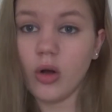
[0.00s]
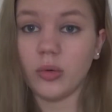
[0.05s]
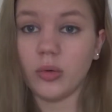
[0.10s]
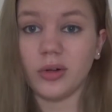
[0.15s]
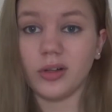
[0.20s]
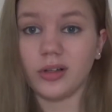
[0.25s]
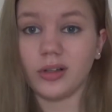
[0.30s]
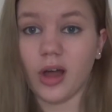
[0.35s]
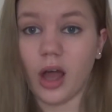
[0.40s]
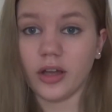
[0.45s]

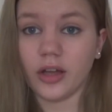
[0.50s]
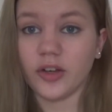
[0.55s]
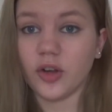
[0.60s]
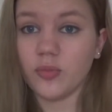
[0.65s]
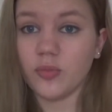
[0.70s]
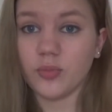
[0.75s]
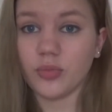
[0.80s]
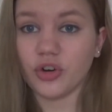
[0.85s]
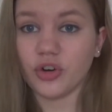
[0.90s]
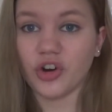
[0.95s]
Well, I
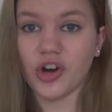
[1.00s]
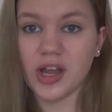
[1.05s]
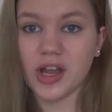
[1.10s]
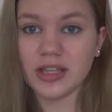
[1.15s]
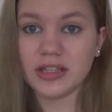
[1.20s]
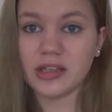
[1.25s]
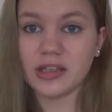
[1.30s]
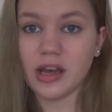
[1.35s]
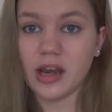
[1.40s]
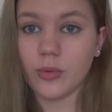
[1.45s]
don't
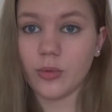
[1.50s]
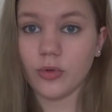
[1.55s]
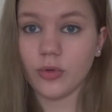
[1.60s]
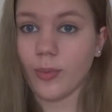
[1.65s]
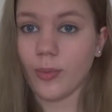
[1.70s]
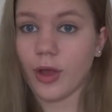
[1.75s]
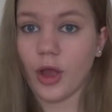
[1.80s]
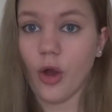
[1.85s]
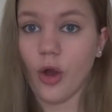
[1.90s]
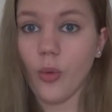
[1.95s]
procrastinate with
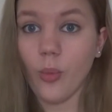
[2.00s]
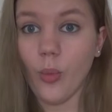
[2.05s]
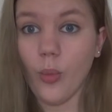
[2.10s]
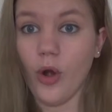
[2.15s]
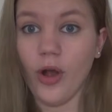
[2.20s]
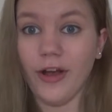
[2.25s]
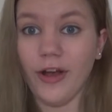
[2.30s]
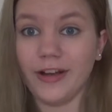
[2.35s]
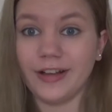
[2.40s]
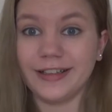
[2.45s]
my
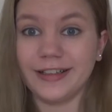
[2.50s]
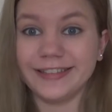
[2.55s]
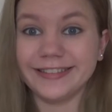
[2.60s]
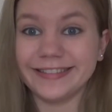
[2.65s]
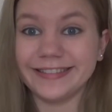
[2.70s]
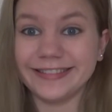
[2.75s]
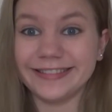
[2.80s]
homework.